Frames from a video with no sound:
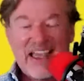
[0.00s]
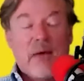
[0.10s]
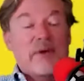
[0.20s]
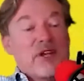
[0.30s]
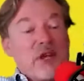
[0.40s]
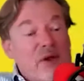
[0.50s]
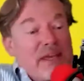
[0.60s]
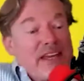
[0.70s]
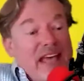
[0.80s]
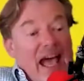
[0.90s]
but you know what I
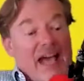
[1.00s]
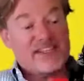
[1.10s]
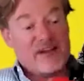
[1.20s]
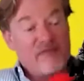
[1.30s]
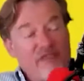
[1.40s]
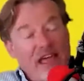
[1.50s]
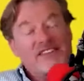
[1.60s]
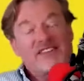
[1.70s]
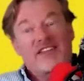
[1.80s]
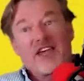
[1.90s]
mean. As an
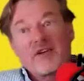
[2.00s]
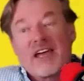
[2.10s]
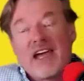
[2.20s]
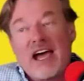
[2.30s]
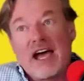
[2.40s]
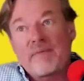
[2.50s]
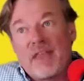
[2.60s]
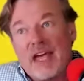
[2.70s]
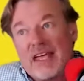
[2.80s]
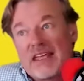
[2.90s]
investor, though,
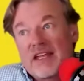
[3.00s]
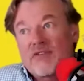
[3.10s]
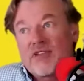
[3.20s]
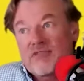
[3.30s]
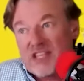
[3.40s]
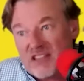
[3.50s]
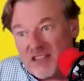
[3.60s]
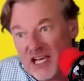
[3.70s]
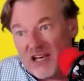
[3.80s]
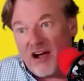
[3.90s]

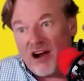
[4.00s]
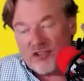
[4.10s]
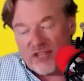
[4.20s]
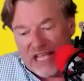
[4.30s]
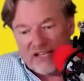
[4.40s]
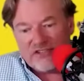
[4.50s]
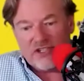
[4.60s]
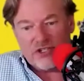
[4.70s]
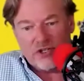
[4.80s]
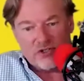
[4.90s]
the larger the
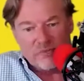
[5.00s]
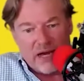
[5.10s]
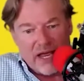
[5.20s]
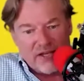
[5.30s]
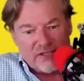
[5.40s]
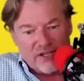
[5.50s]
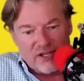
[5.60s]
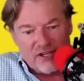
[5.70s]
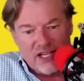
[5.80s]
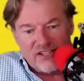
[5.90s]
institutional players that
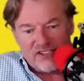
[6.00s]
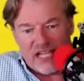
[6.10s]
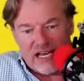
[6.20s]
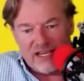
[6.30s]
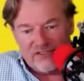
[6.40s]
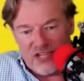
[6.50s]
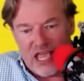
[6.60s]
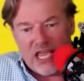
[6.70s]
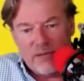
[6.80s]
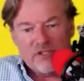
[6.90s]
are selling
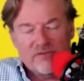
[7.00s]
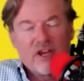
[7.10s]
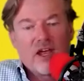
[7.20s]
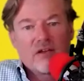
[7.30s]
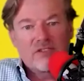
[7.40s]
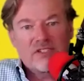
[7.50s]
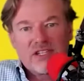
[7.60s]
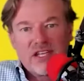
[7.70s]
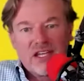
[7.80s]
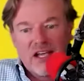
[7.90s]
tapes of notes,
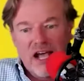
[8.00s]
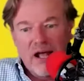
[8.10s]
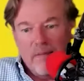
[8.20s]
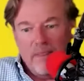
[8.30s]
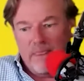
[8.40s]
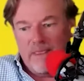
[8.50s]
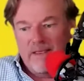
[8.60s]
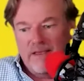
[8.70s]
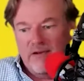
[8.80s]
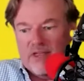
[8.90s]

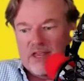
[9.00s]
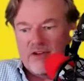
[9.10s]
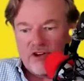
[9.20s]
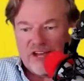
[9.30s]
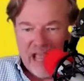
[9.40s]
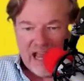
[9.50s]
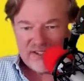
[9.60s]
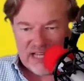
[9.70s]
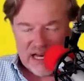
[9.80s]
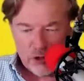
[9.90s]
they're not going to
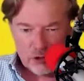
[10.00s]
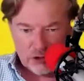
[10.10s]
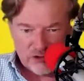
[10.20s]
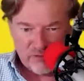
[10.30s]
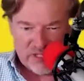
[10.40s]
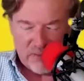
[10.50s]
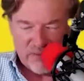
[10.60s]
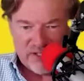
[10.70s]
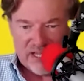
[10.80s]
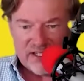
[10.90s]
entertain calls from someone
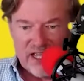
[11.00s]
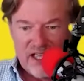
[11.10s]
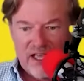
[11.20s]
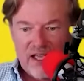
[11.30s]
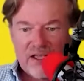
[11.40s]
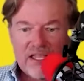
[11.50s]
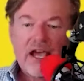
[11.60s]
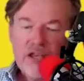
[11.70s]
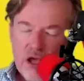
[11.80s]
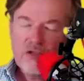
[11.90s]
that says, "Okay,
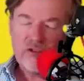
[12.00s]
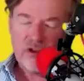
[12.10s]
I know you've got